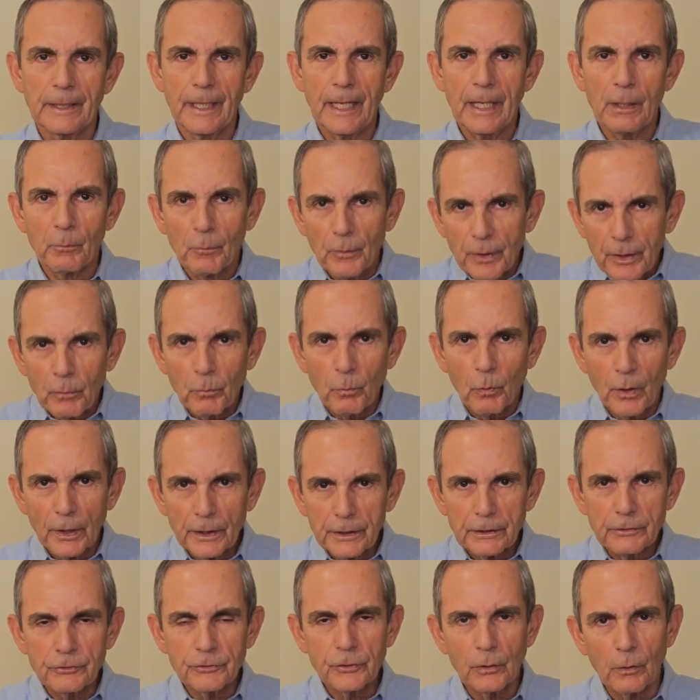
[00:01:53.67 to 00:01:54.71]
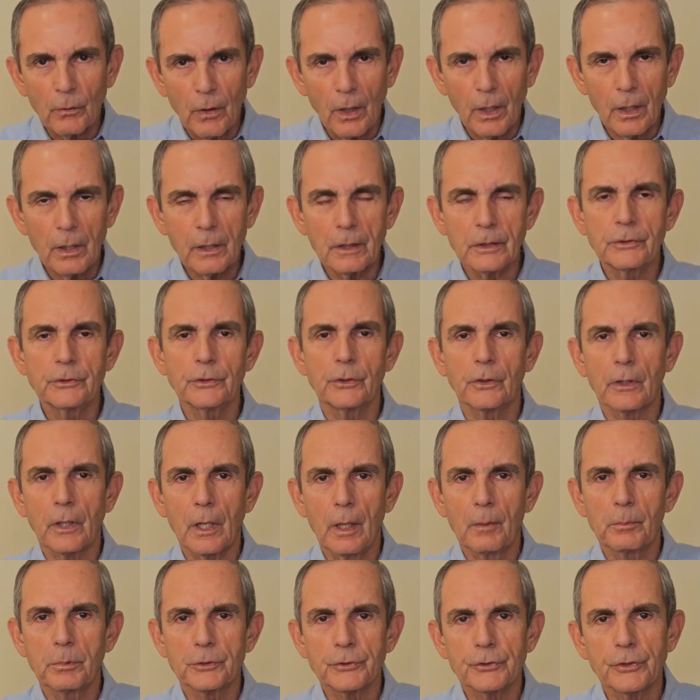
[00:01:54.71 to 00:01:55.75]
and we're working so hard to
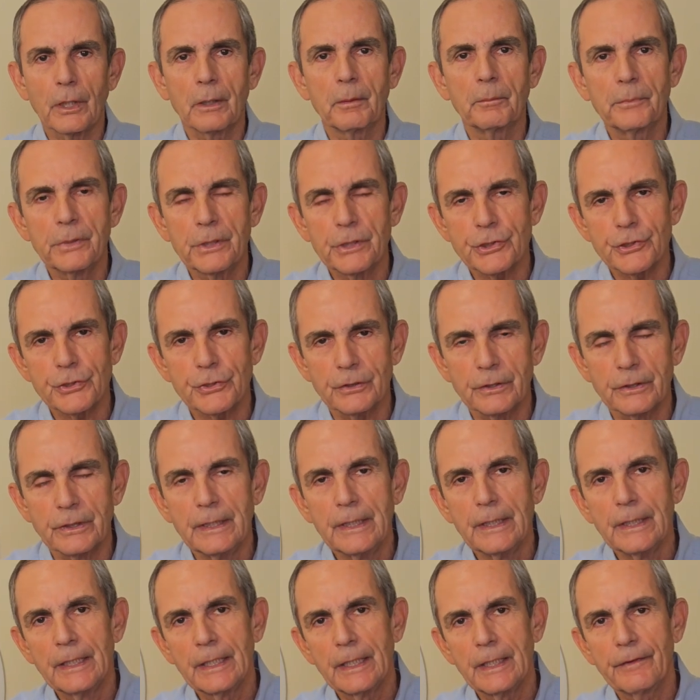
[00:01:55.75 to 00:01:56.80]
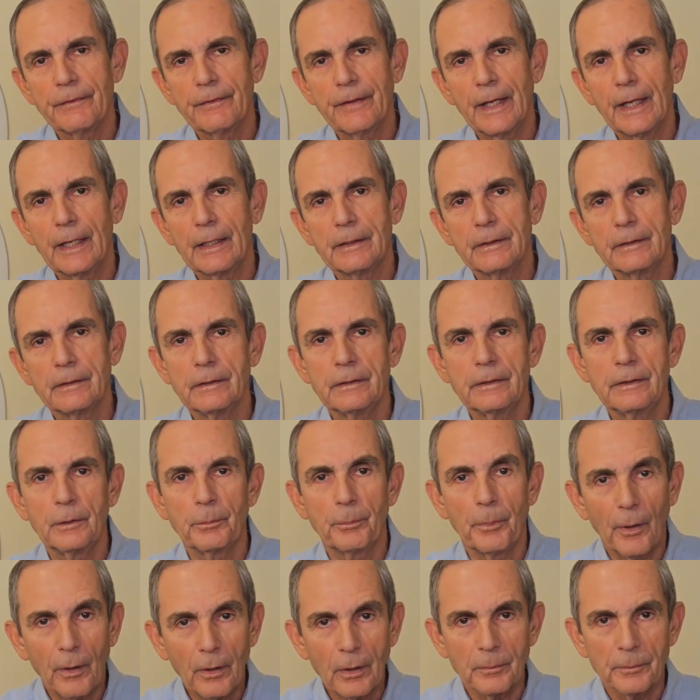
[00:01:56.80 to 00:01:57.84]
accomplish our mission in that
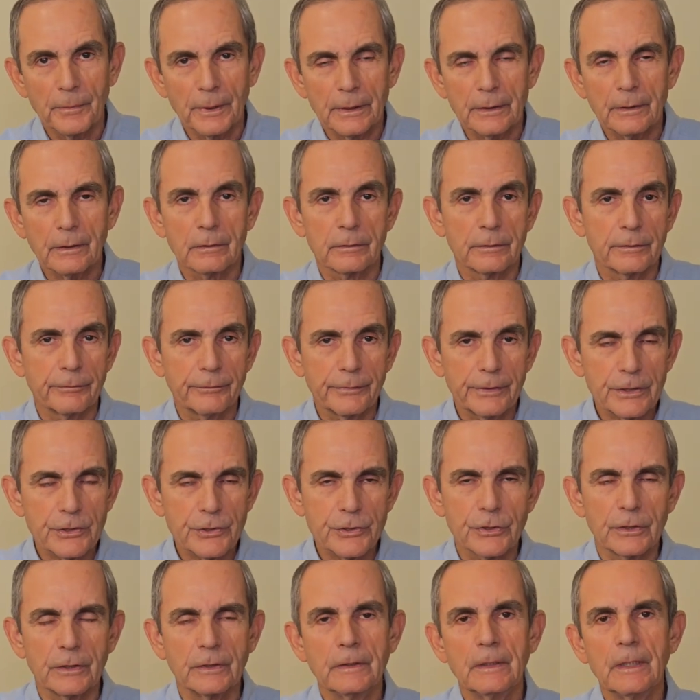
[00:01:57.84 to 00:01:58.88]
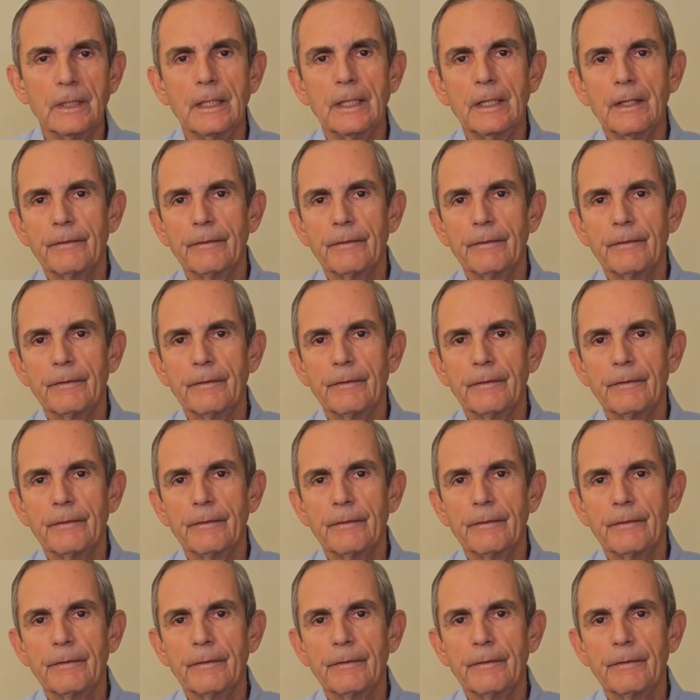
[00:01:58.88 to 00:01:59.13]
department or division